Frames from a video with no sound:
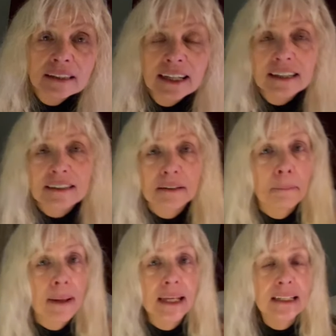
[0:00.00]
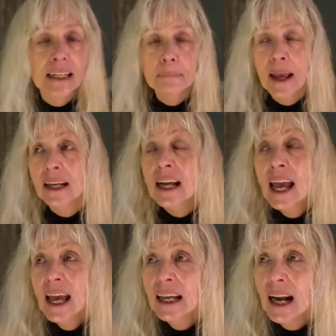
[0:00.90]
he is an amazing man
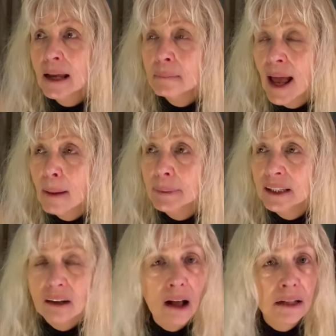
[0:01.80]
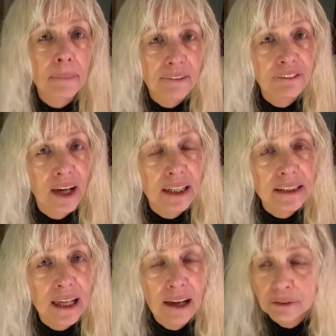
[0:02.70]
and i am happy to call him my friend
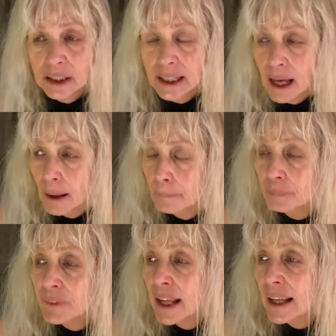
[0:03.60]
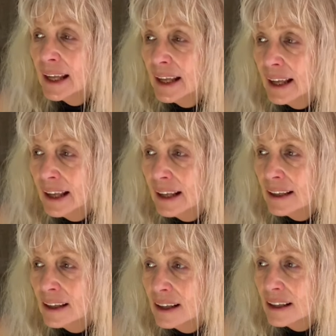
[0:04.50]
i really am
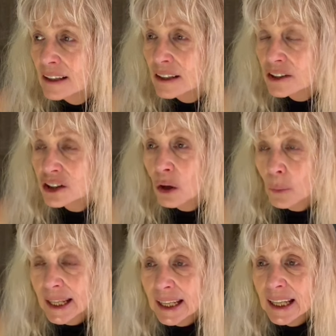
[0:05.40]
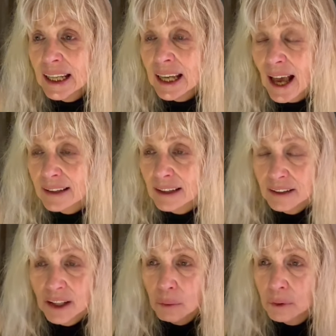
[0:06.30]
so he had to,
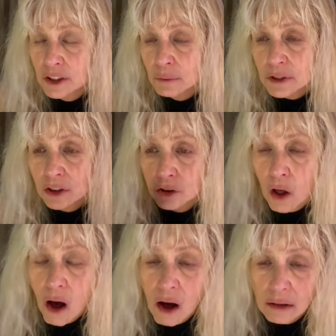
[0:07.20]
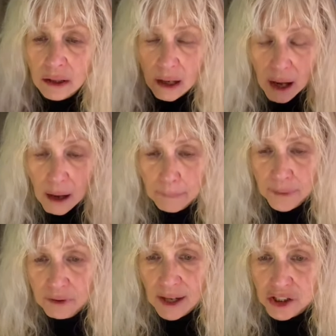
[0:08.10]
there there was a long uh,
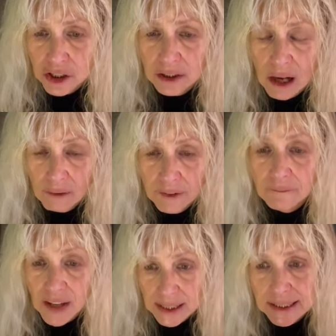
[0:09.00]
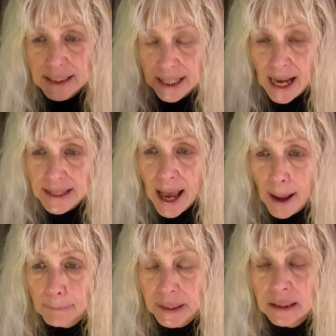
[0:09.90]
progression of events that had to
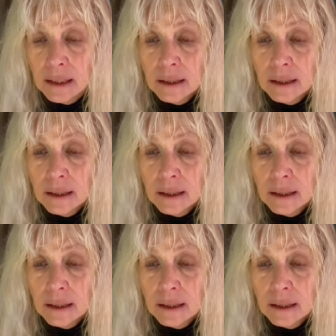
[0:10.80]
happen